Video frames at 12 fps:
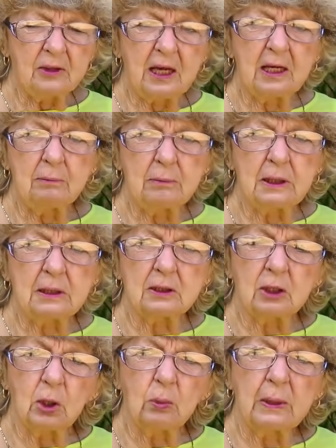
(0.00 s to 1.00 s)
thanked me
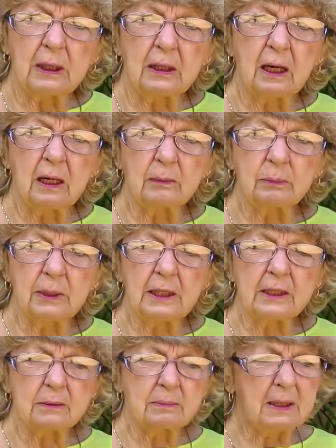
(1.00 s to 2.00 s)
and told me God
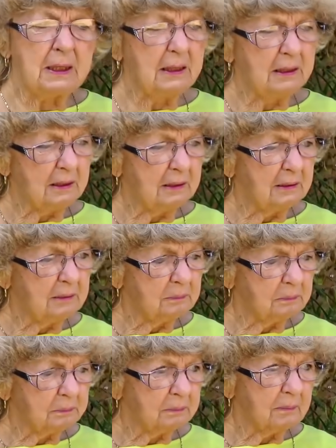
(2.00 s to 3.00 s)
blessed me.
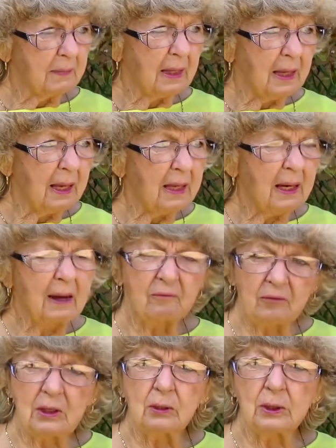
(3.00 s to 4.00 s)
And I
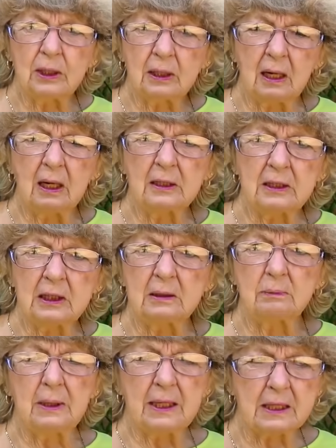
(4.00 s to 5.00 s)
feel that God
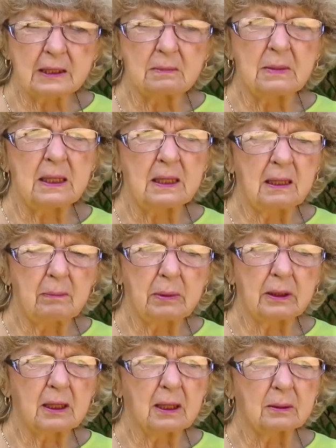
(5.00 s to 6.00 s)
did bless me
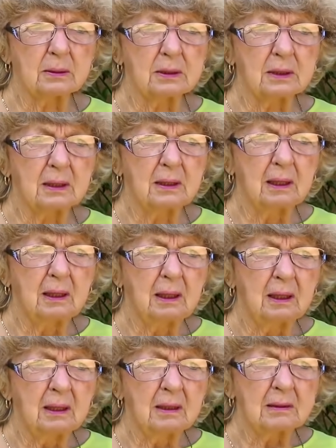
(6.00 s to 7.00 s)
because
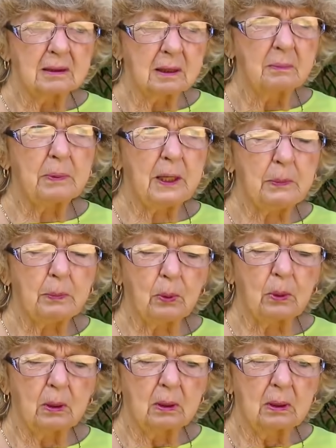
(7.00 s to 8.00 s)
some
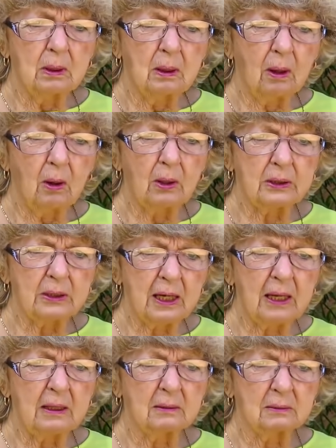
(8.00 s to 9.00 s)
people are
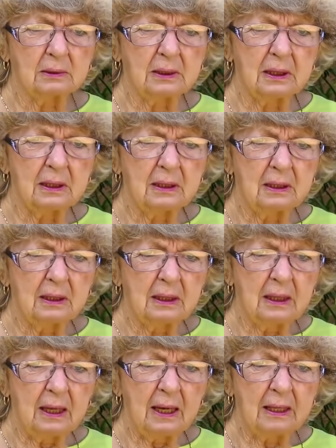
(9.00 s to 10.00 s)
down
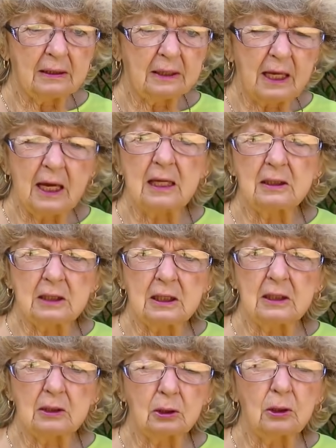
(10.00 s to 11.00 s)
and can't
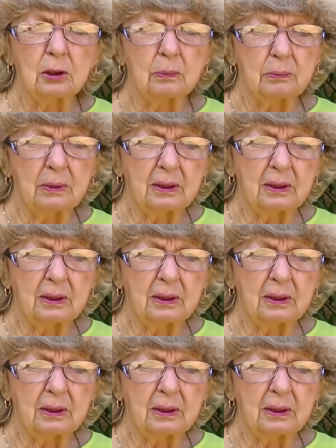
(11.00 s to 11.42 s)
get up.